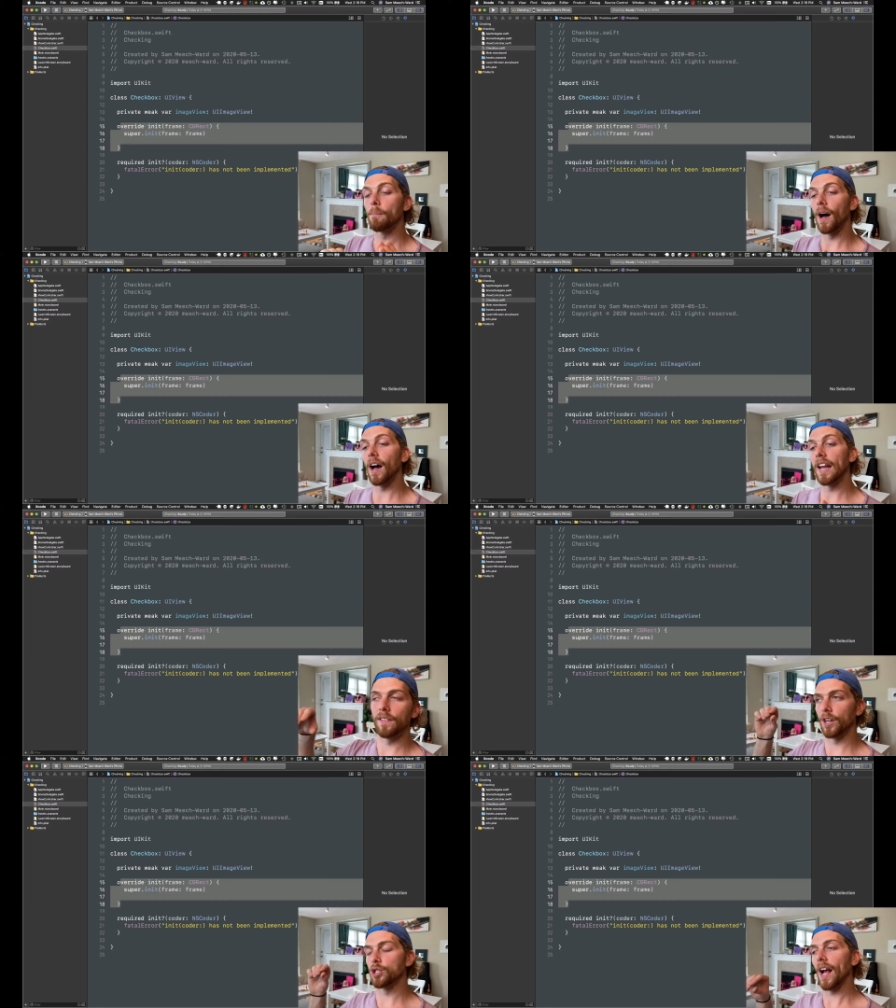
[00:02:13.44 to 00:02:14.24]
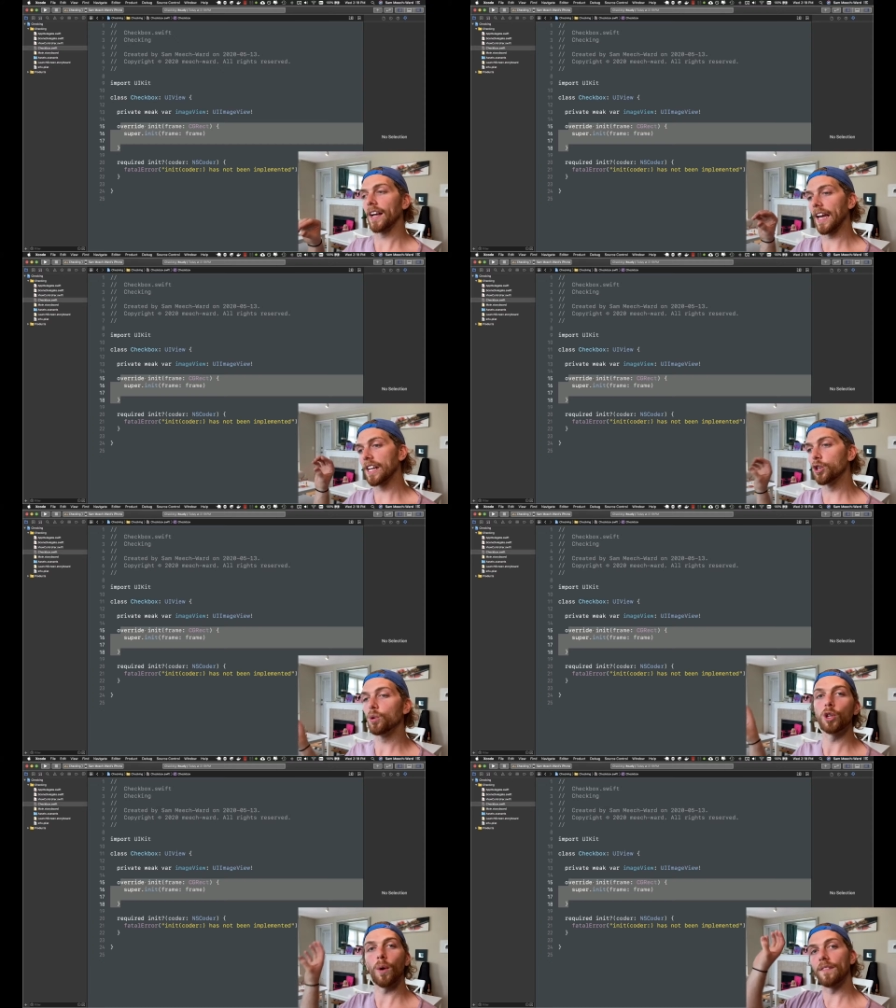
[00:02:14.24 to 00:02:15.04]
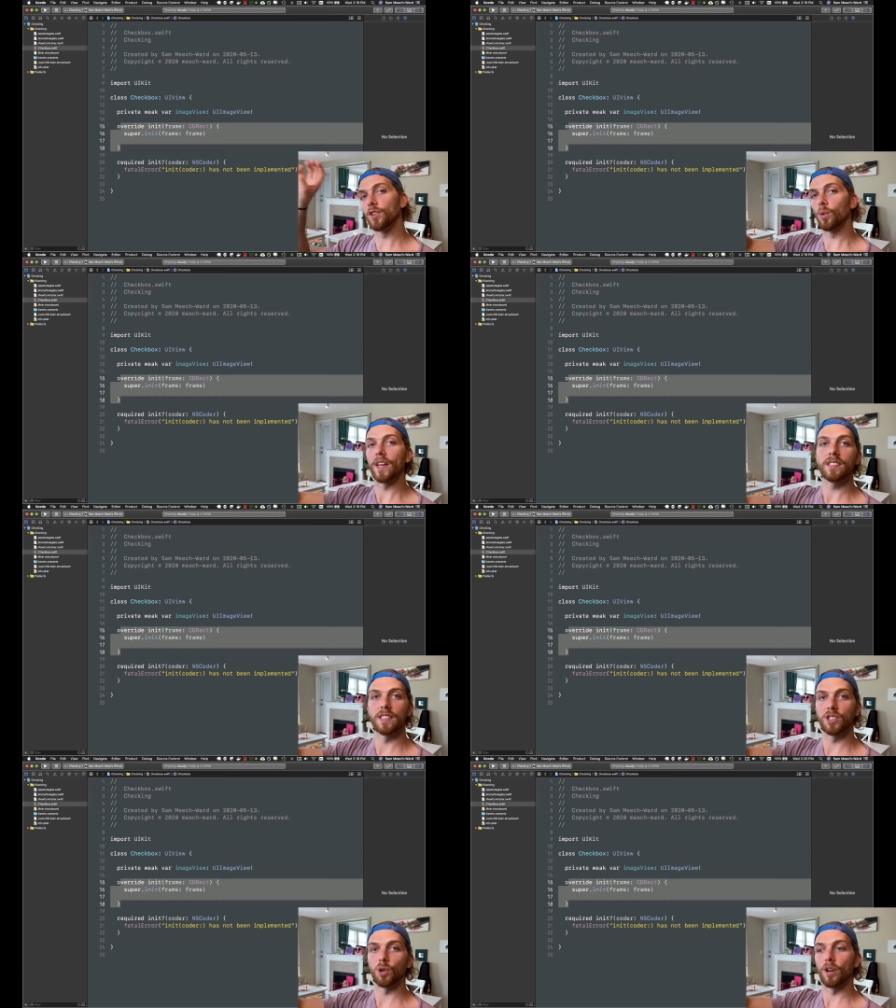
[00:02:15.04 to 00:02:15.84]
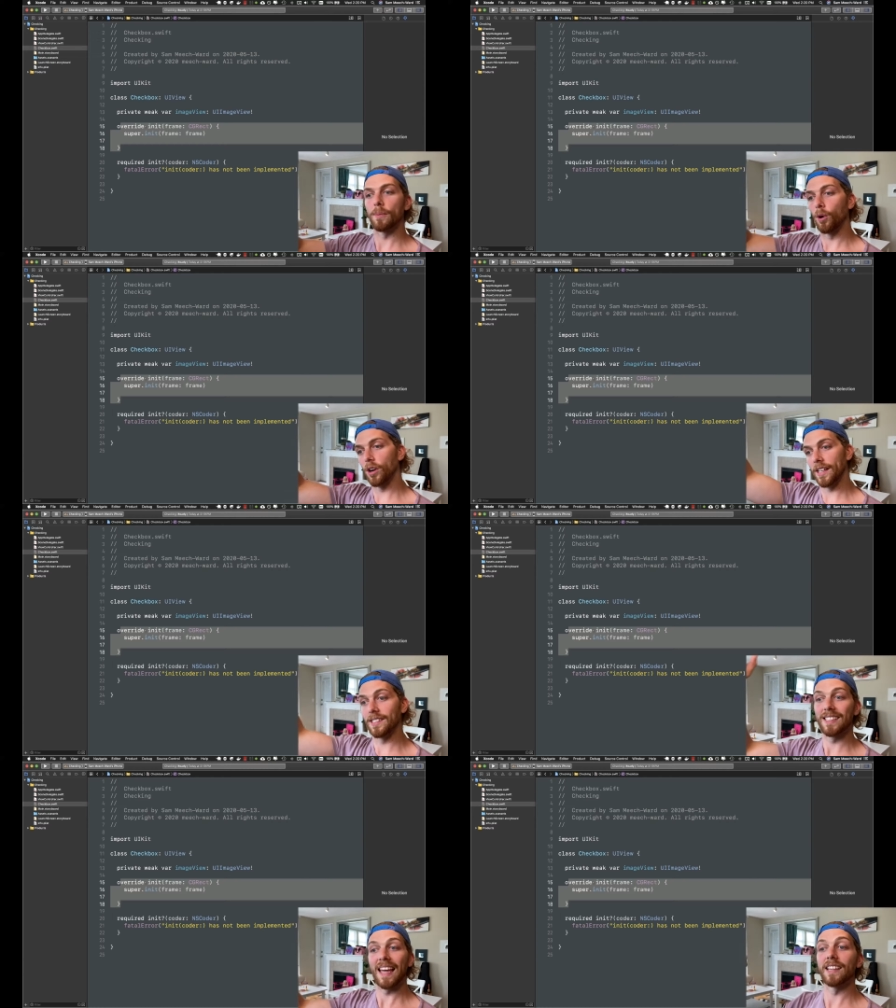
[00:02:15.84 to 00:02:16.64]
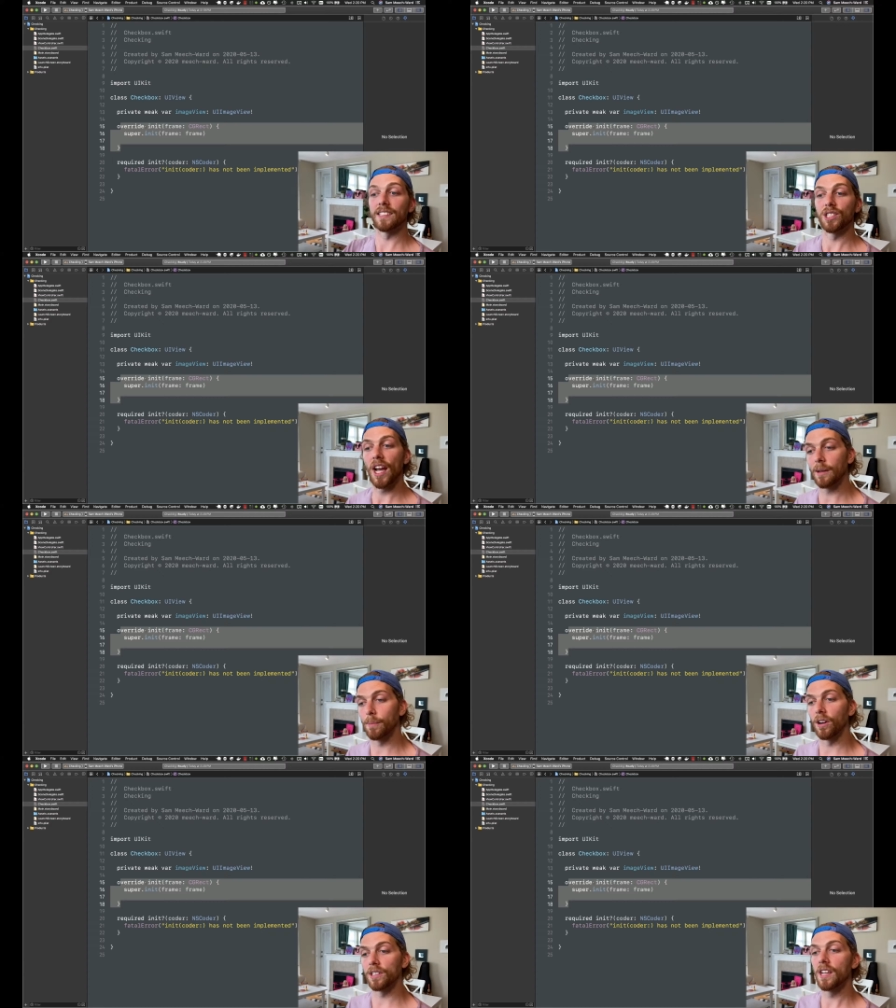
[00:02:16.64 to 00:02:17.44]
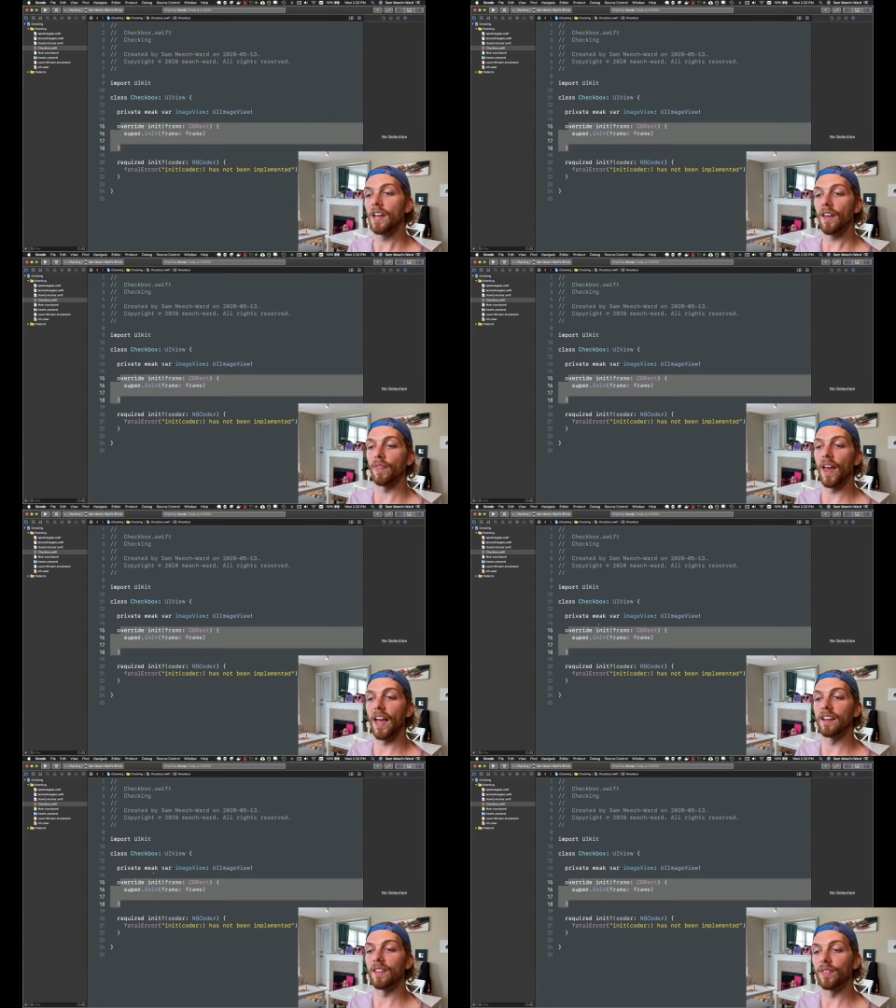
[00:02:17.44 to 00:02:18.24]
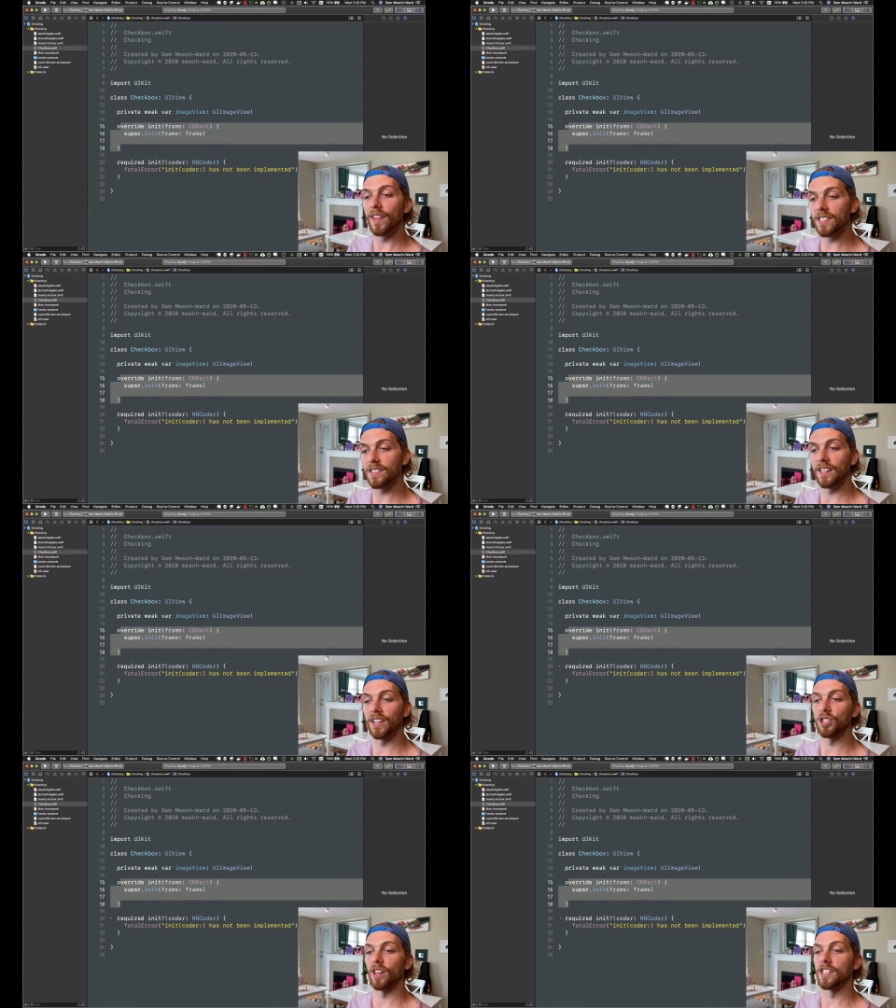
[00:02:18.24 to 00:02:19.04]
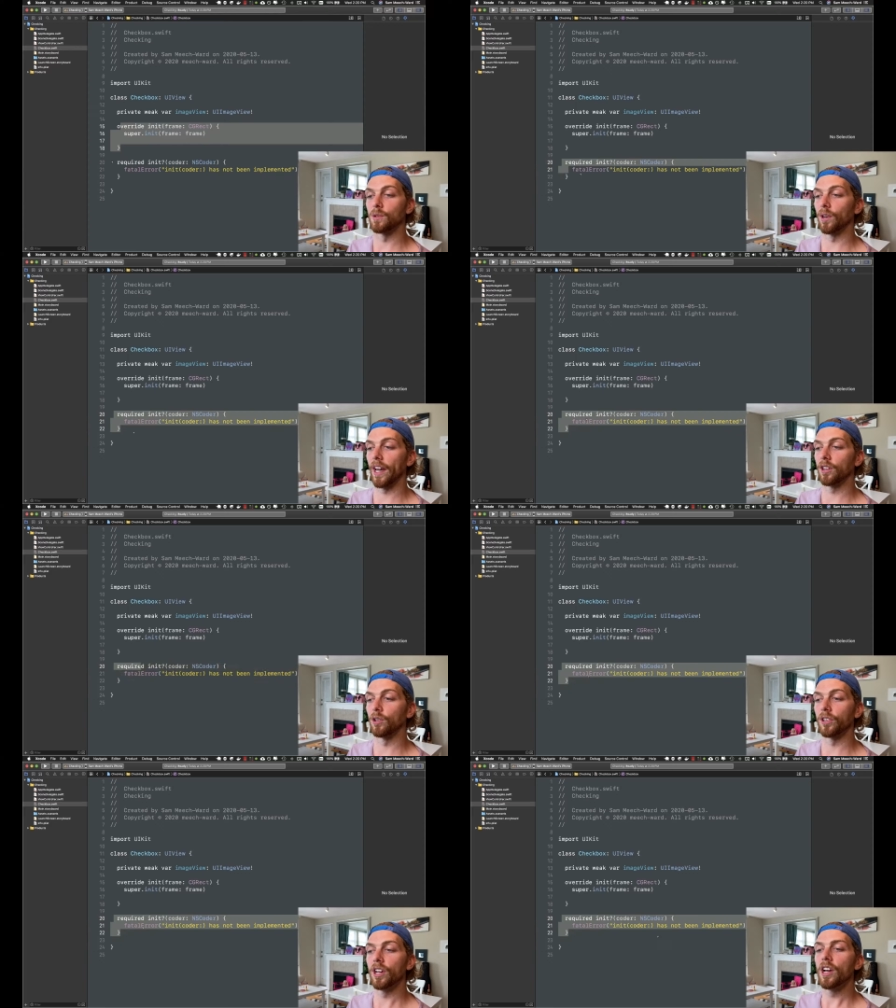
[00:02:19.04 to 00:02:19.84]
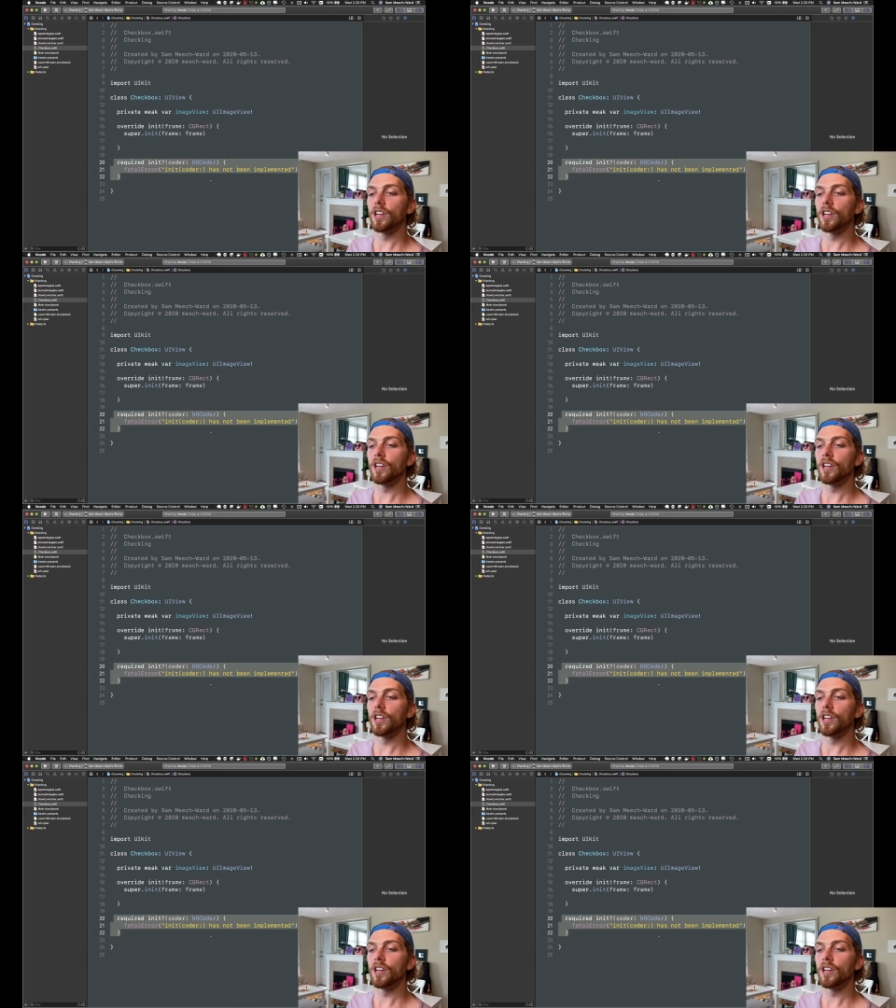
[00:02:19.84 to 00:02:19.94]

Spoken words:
But if I drag a new UI view into the storyboard and say it's a checkbox, then this initializer will get called.